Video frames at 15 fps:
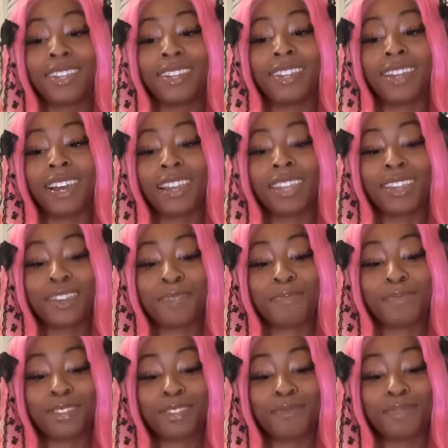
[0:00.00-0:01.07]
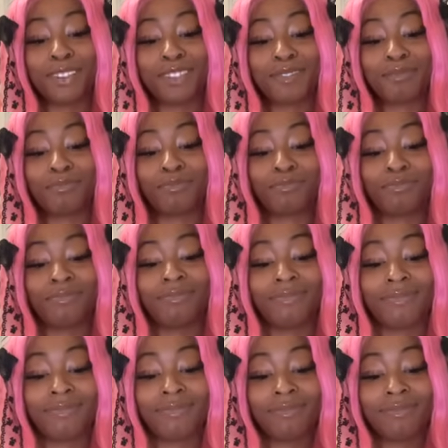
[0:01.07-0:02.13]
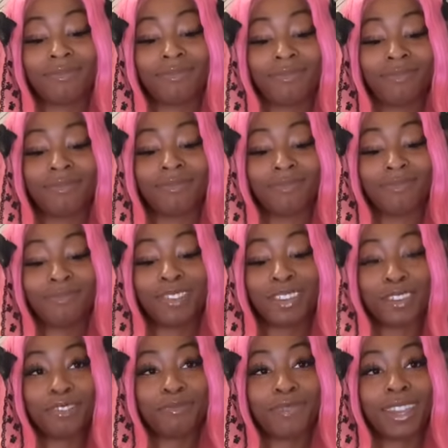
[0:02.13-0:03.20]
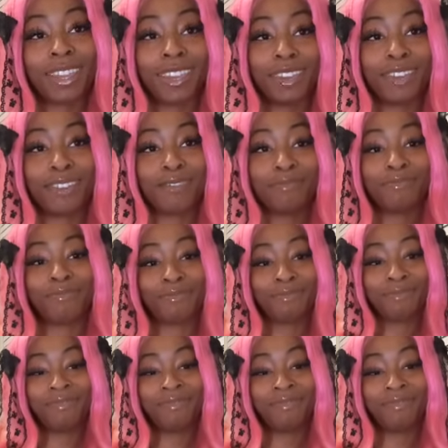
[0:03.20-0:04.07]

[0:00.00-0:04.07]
naughty it up a little bit? Yeah, I am.